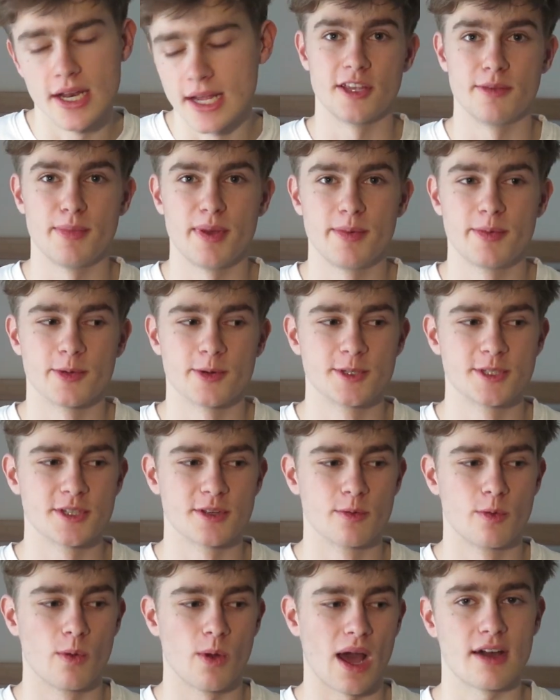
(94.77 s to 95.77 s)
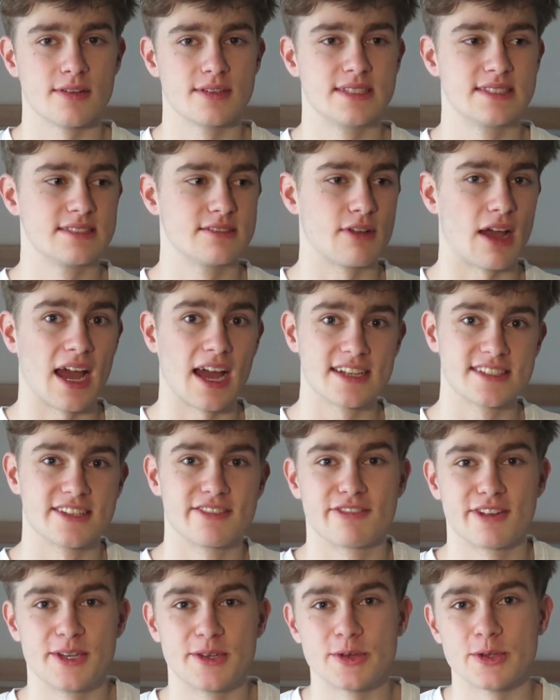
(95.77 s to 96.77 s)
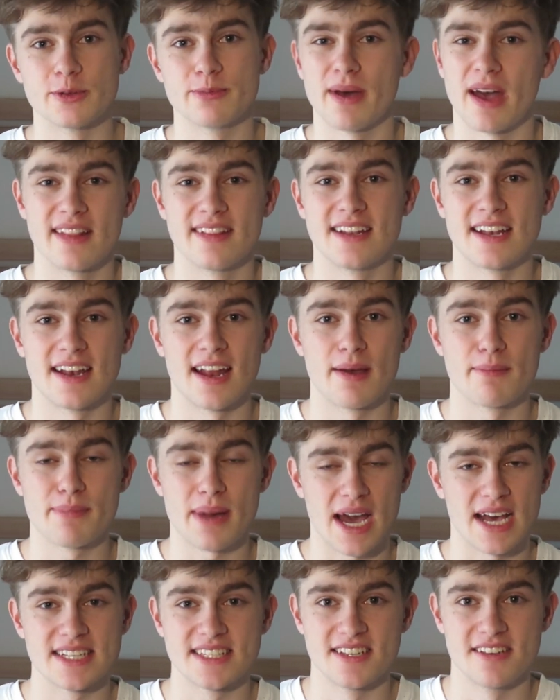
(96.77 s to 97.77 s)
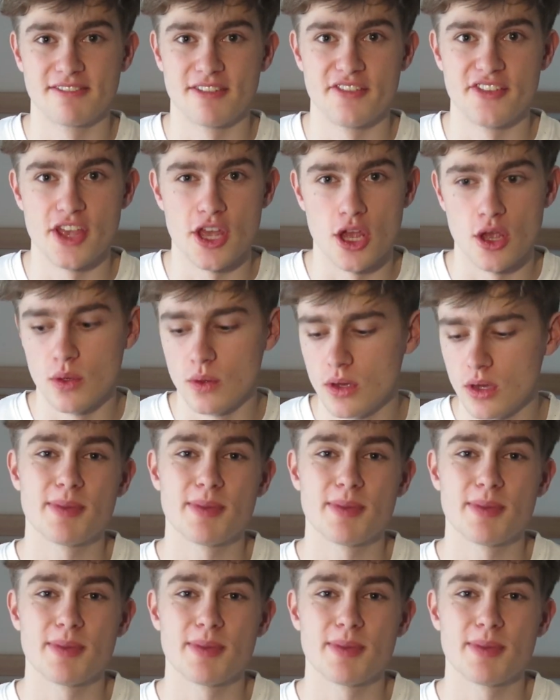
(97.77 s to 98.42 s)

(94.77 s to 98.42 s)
So you may be wondering, how is active recall better than passive review?